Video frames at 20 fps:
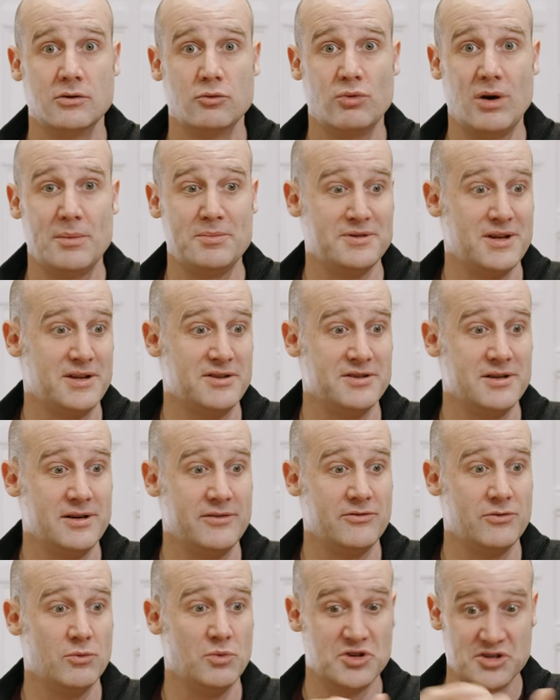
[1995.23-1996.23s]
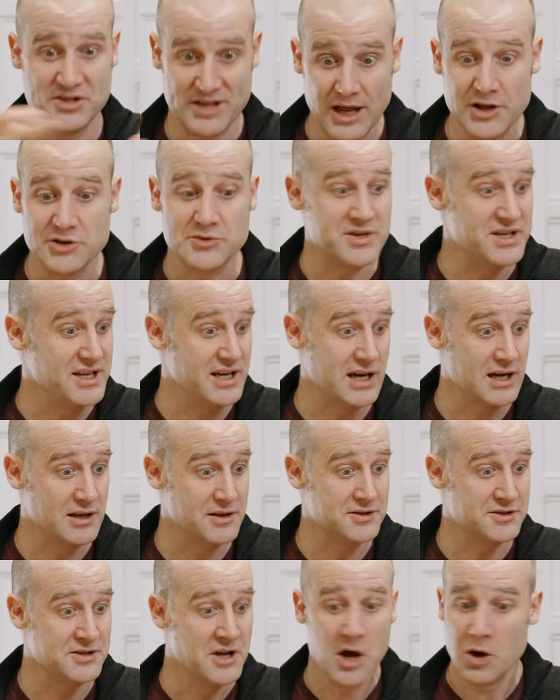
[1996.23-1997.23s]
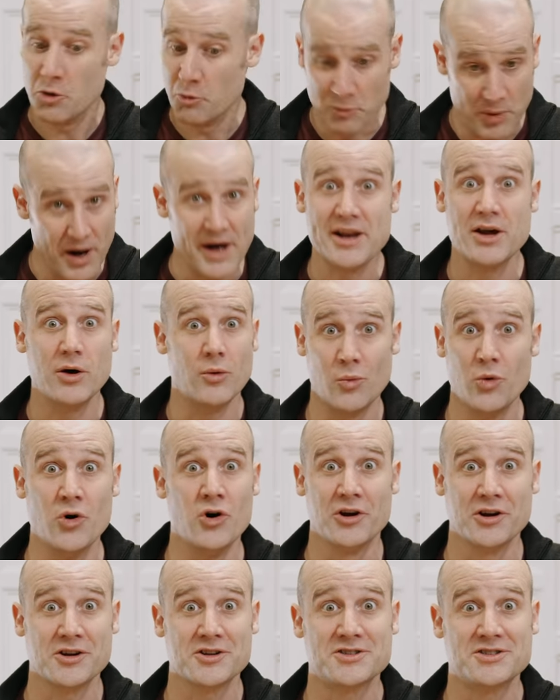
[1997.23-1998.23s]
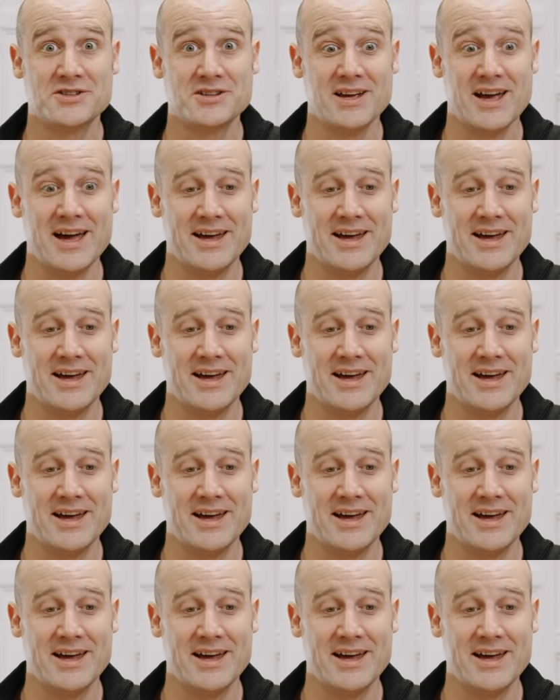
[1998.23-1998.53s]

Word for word: representative, which sounds ridiculous, but it works.